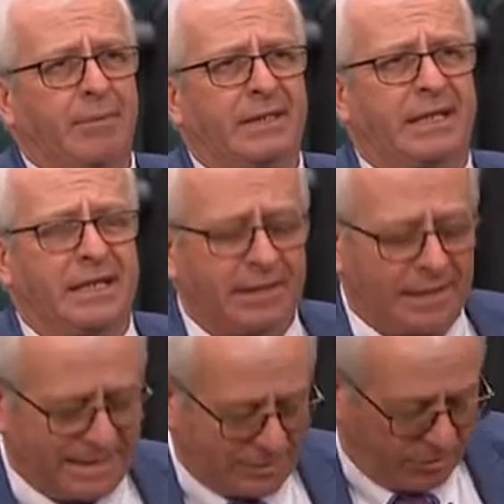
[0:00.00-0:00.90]
It went to
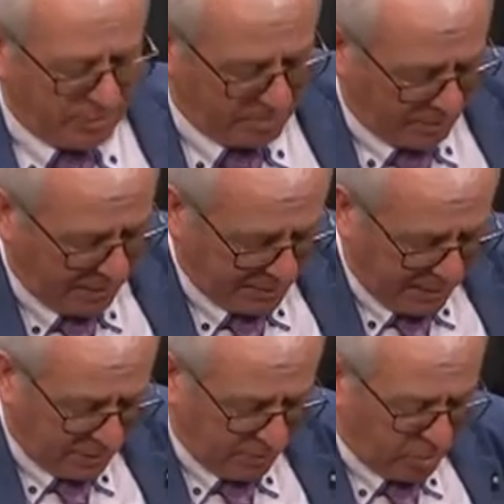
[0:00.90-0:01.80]
Tyndall last November,
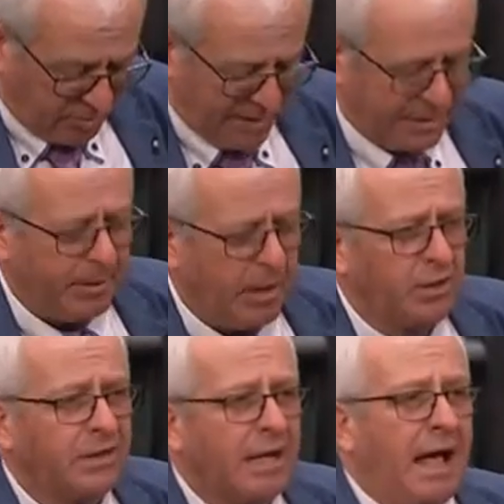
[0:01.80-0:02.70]
and thank you for coming back to me
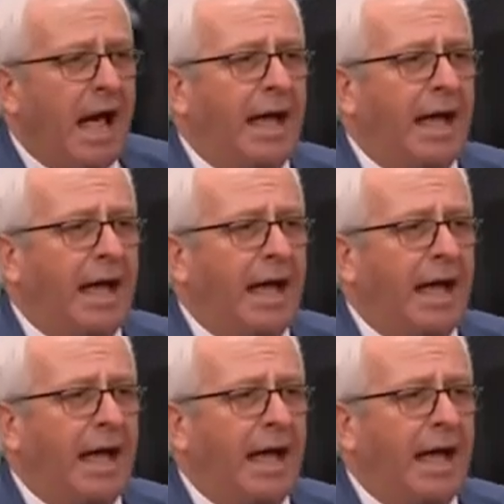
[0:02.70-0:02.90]
on it.